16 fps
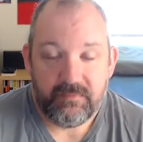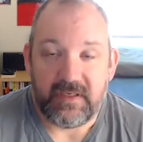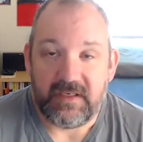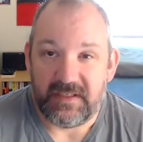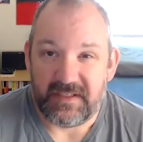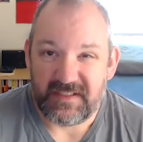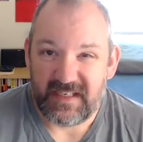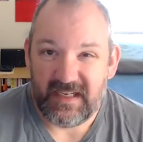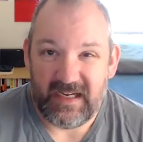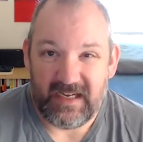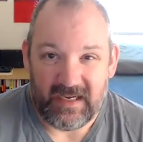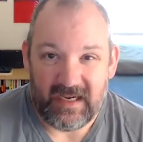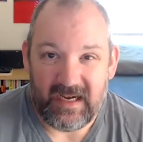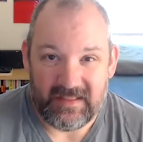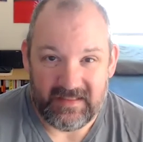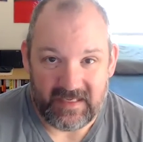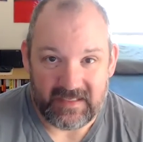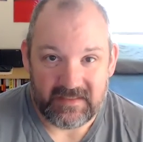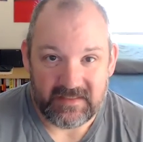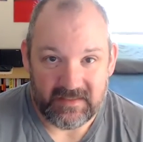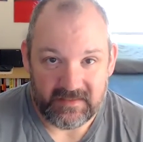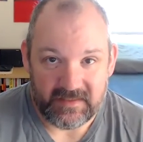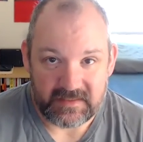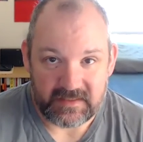because I like
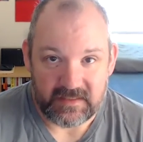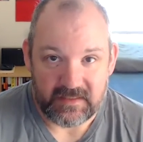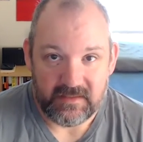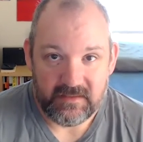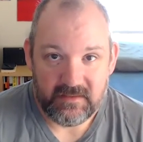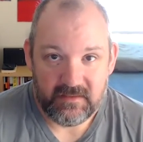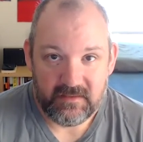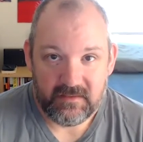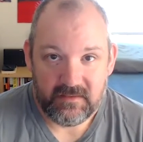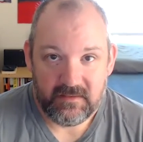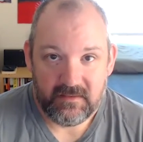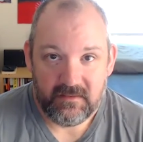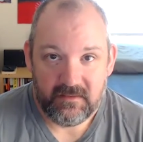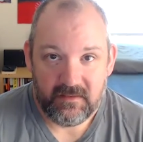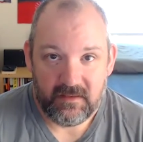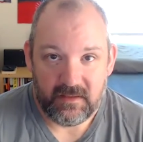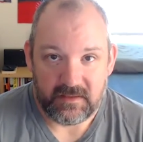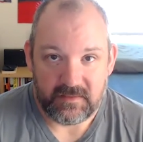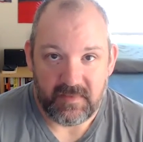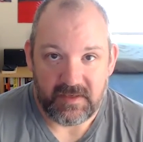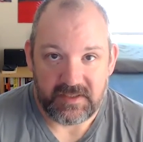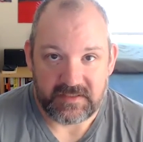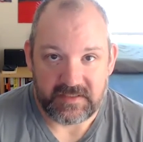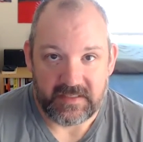to listen as
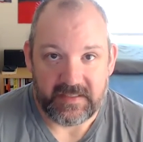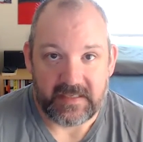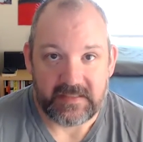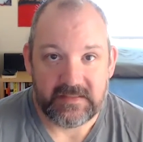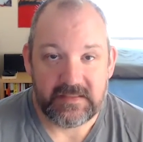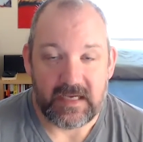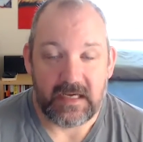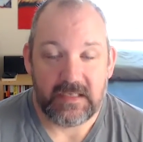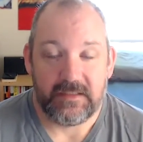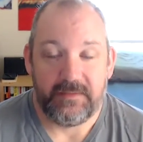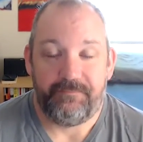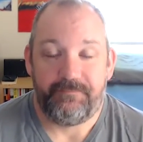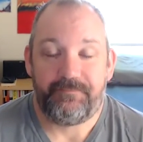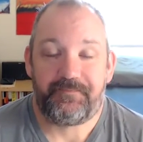much as I like to talk.